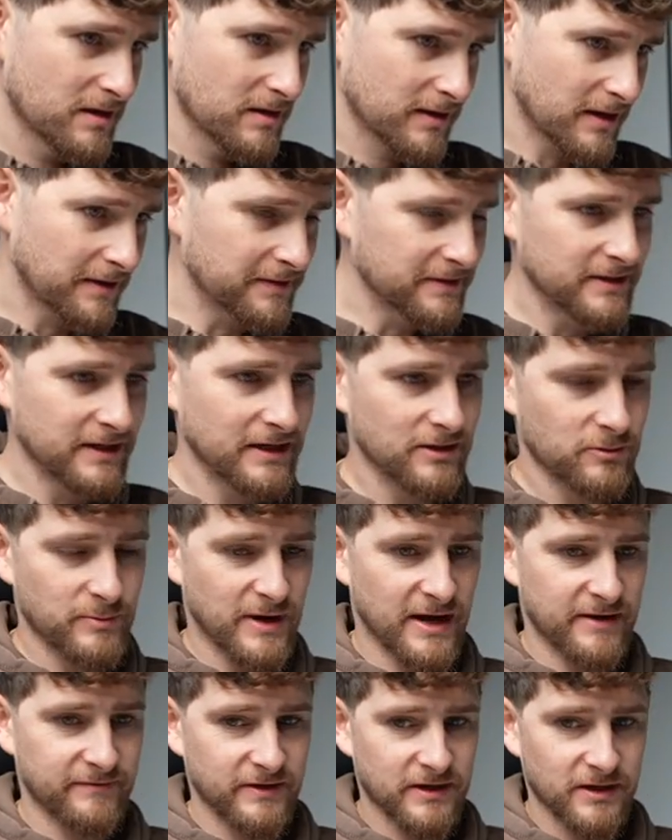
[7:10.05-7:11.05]
get the needle
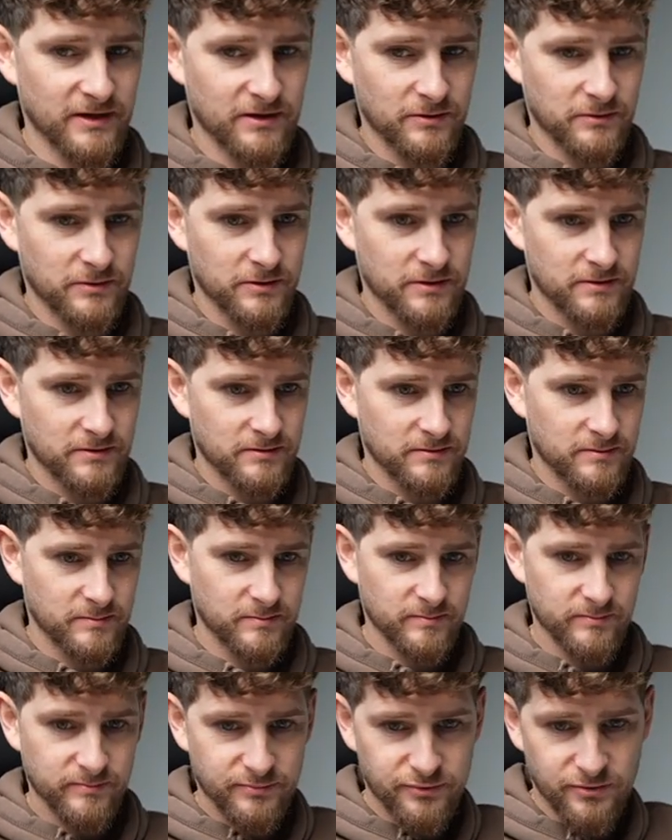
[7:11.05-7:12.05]
mat video
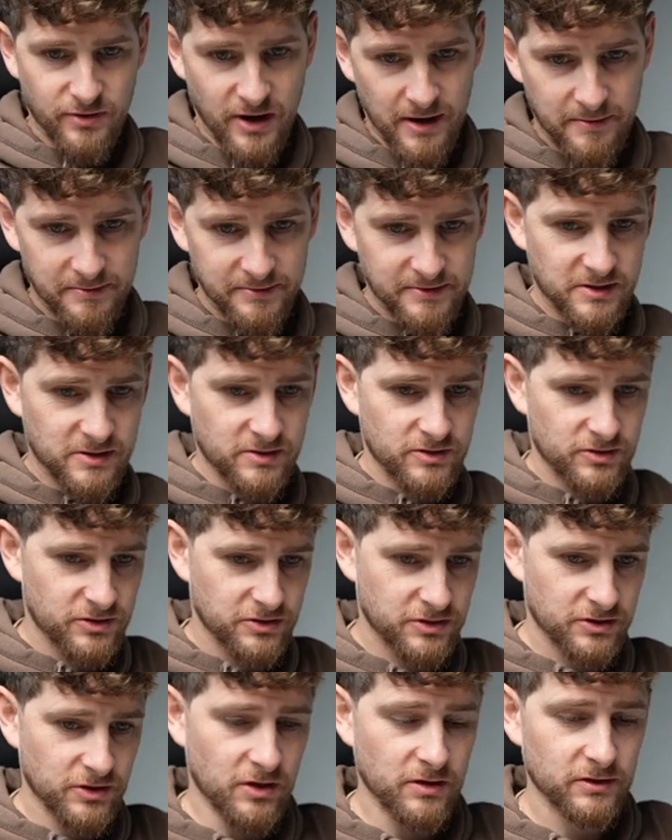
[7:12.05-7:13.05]
prepped,
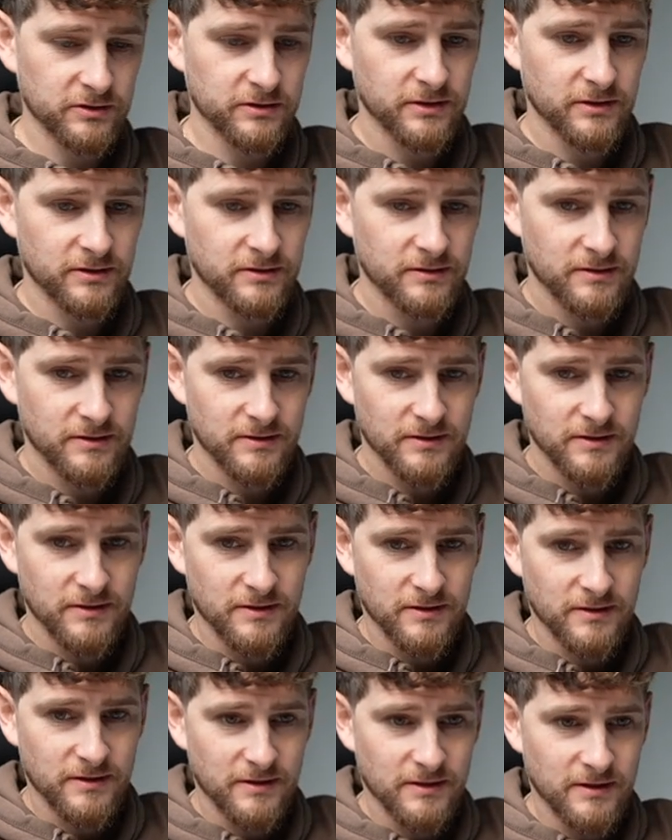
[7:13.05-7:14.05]
shot,
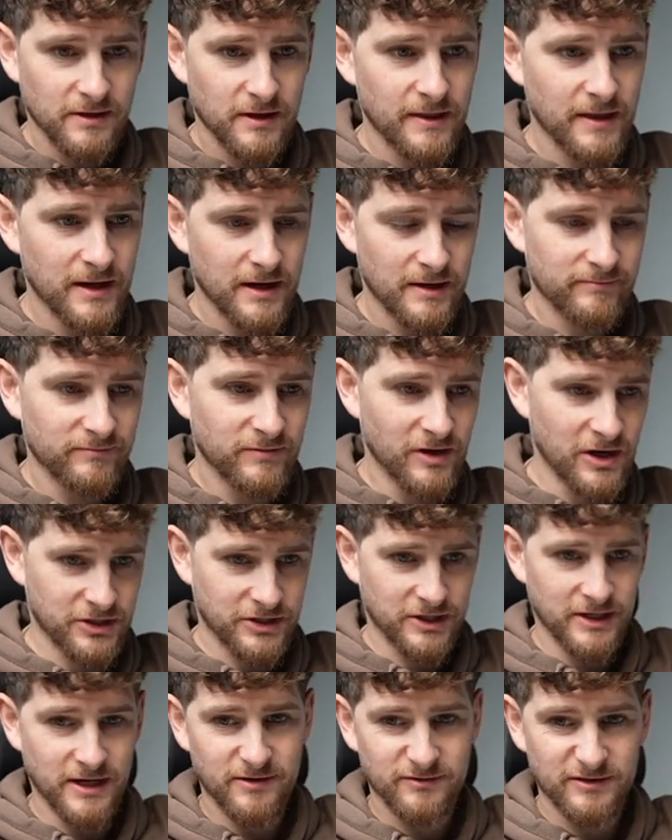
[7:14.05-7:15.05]
and then I'm
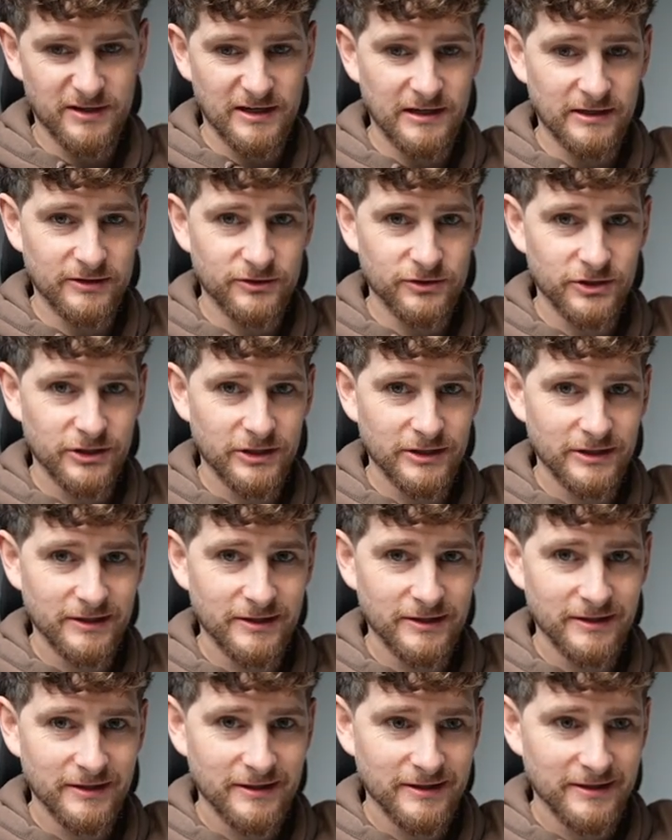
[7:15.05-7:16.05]
rushing out to lunch.
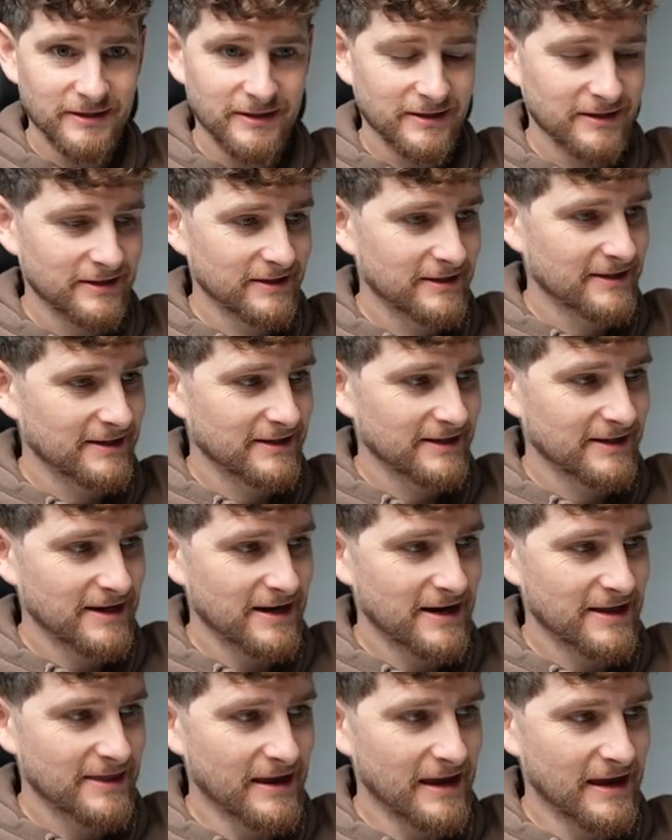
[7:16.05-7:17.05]

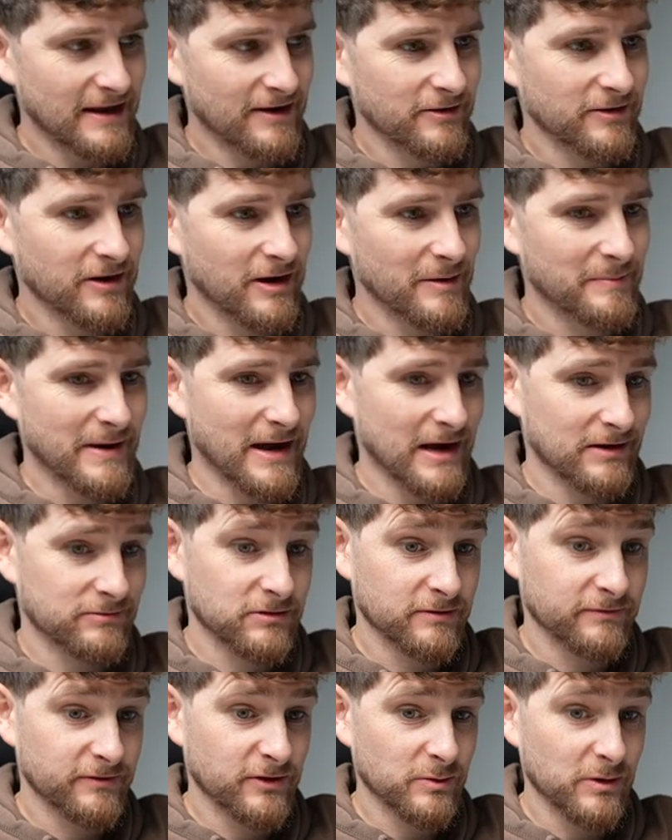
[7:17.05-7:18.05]
And then I'll come back,
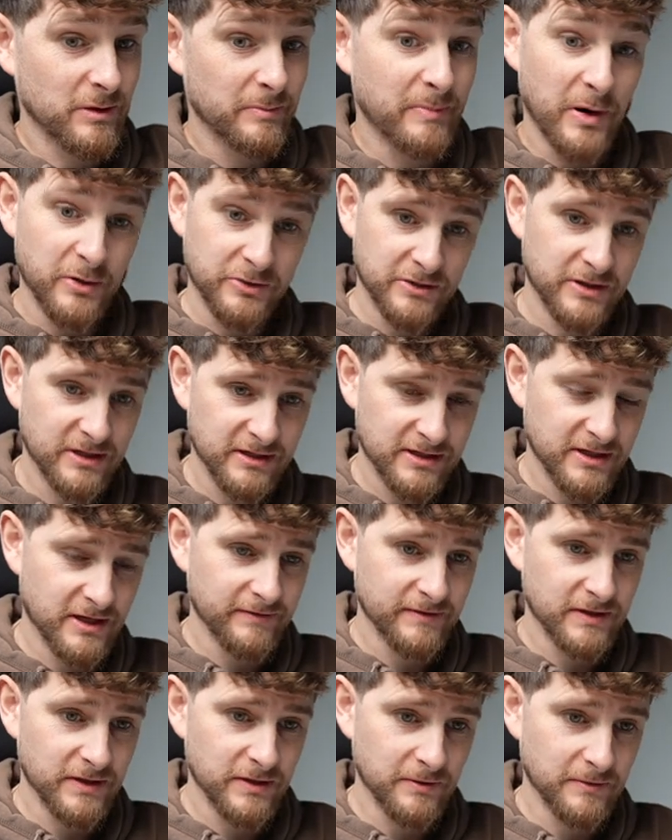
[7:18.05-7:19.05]
review it, post it this
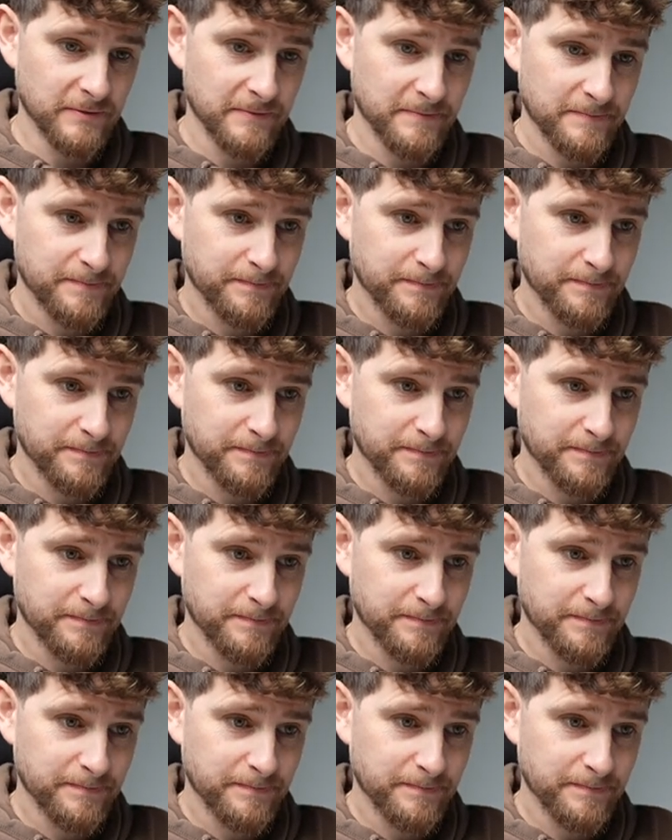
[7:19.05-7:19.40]
afternoon.